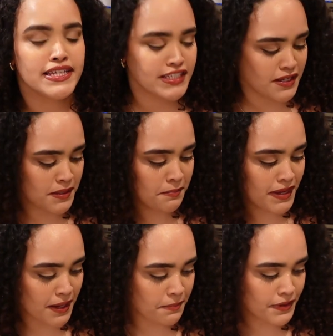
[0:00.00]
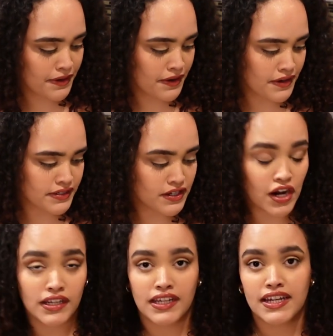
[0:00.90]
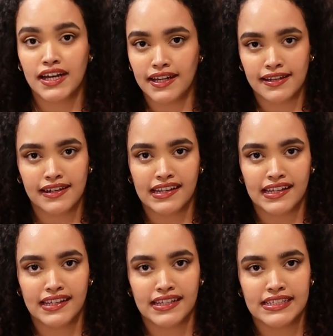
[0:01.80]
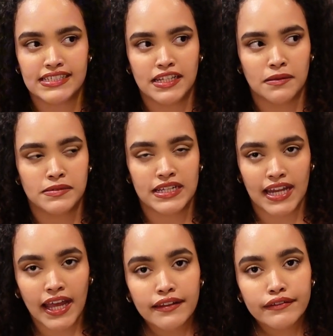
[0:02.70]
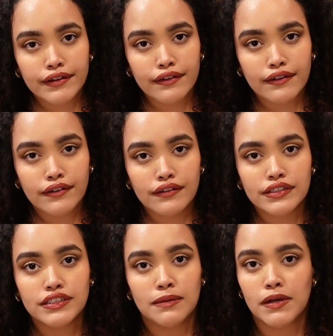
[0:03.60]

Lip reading: some peppers, garlic, onions, some cilantro, some